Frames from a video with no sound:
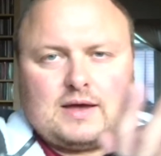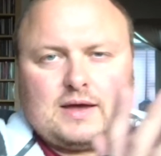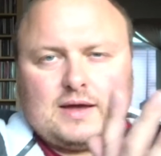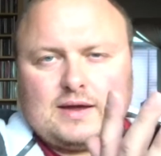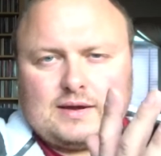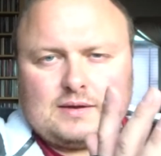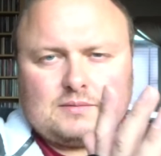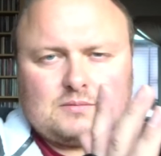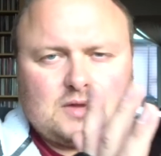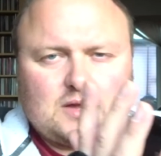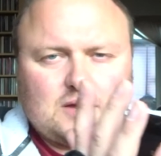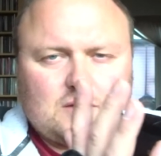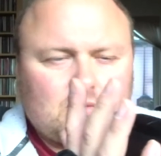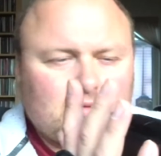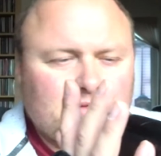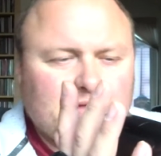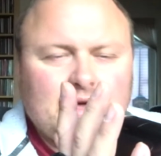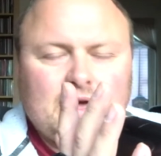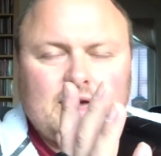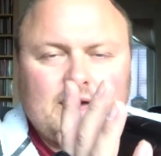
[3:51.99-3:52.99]
And I'm like, what
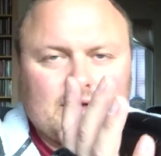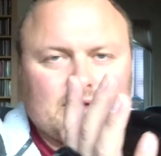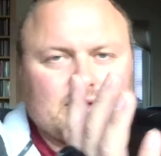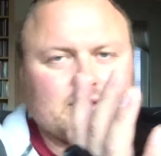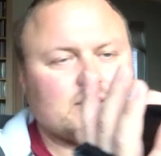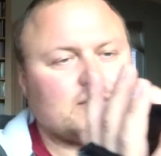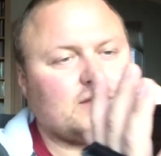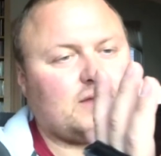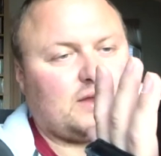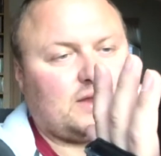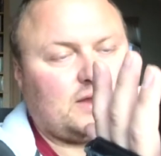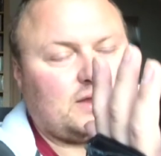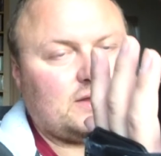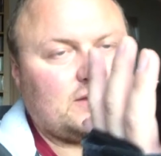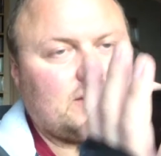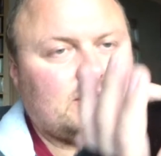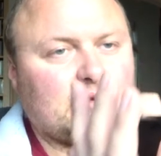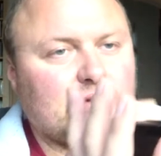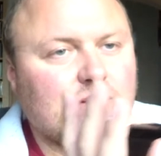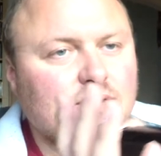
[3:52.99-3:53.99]
the heck?
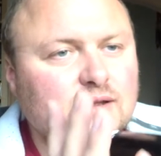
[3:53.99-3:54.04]
And